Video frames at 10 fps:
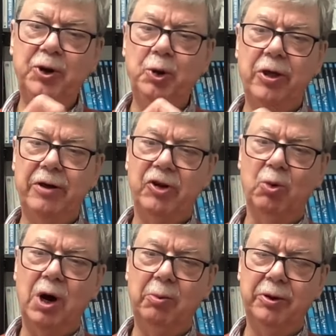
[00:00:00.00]
you do that, though,
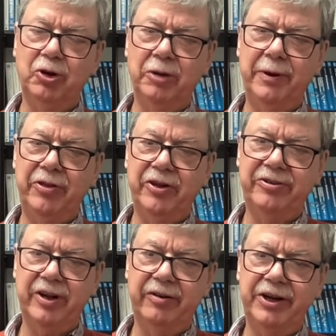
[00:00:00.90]
while we're talking about the
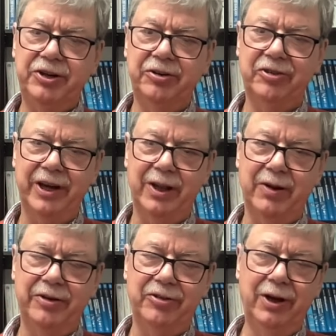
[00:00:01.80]
acceleration scale,
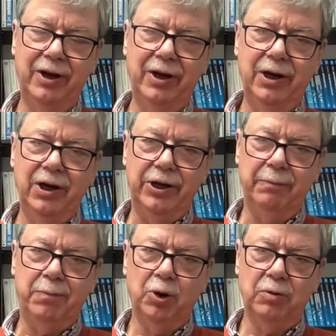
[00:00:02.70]
there is an
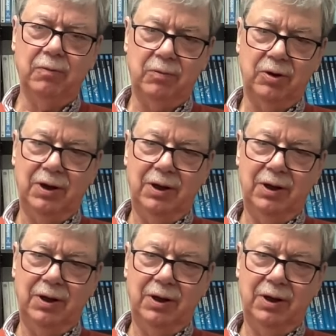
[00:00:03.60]
important